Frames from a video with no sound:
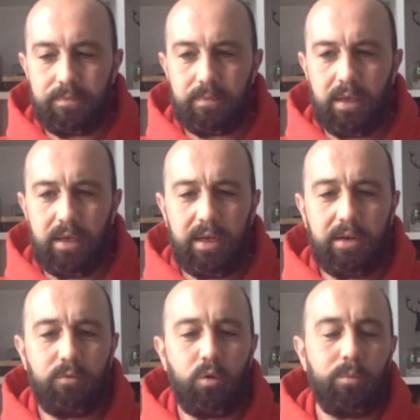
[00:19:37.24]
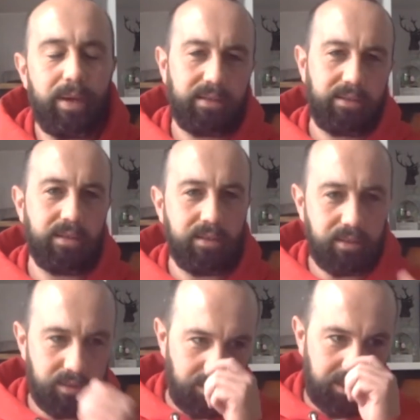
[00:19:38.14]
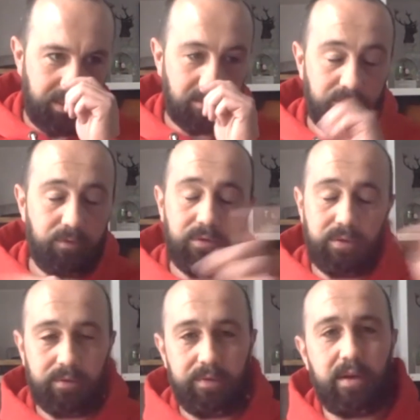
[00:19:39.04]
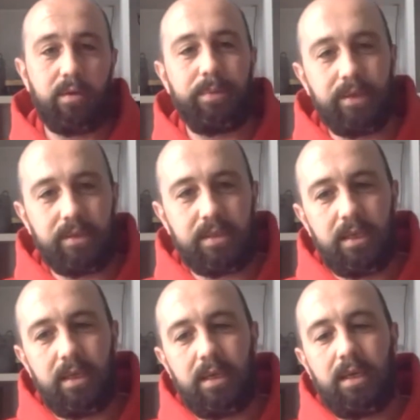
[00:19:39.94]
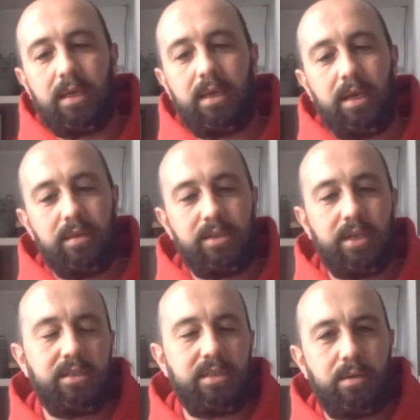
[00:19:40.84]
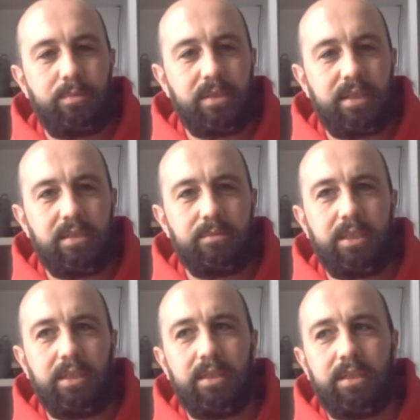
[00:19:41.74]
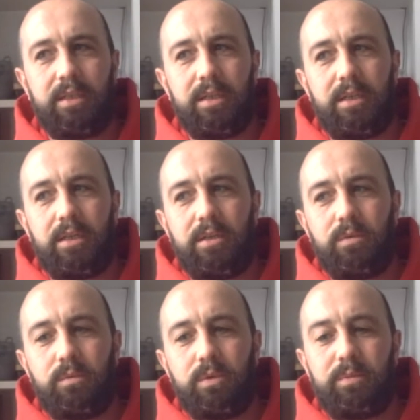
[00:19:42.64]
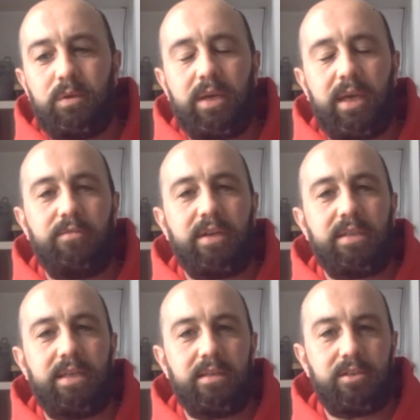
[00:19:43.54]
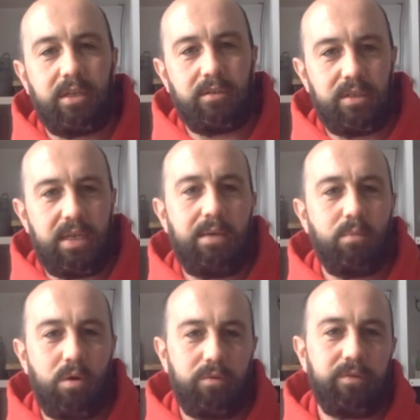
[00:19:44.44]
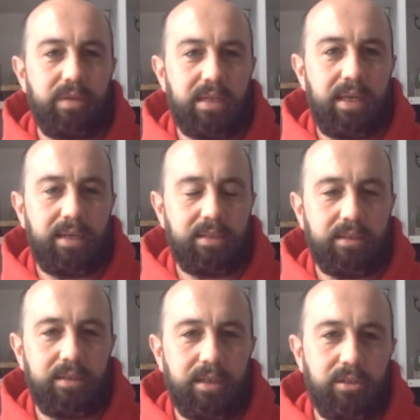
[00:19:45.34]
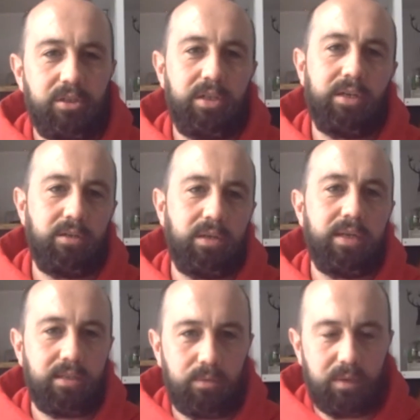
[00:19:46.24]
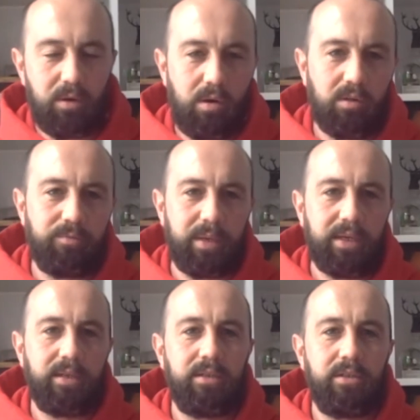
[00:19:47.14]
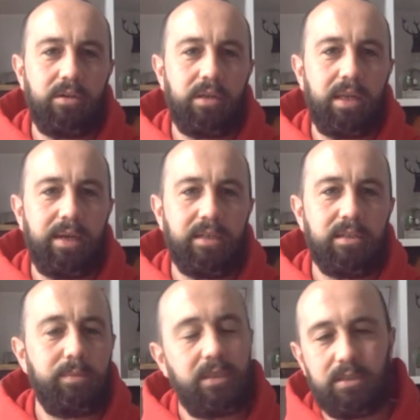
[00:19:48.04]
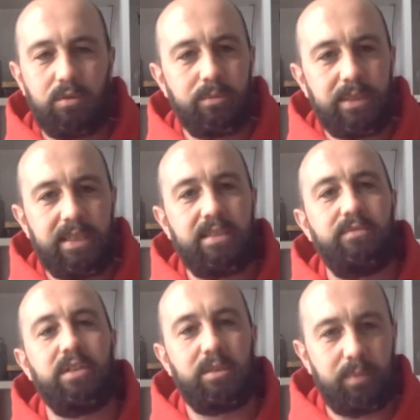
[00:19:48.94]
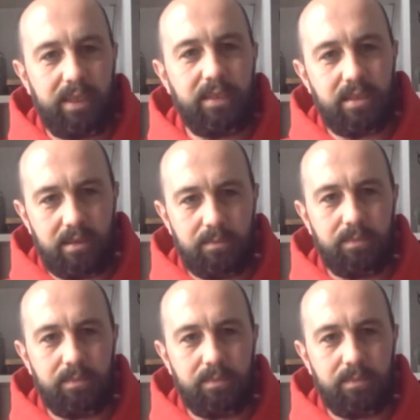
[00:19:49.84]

And I wrote back to this child through their therapist, and the child's therapist said to me, would it be okay if I take the child's name off of that letter and share your letter with all of my young clients, because nobody has ever explained to them